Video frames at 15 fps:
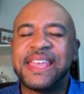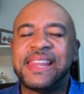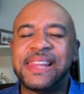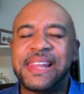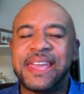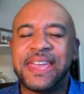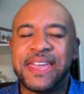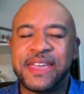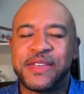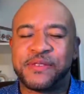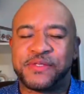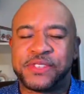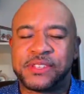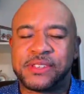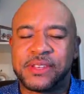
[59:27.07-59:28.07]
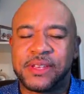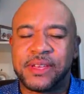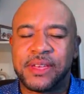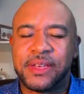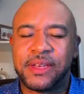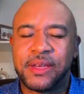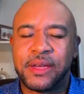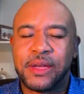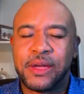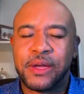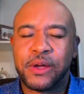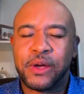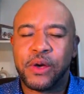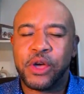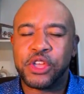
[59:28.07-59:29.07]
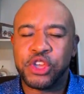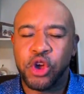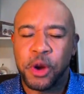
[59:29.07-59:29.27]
Uh, your power can, can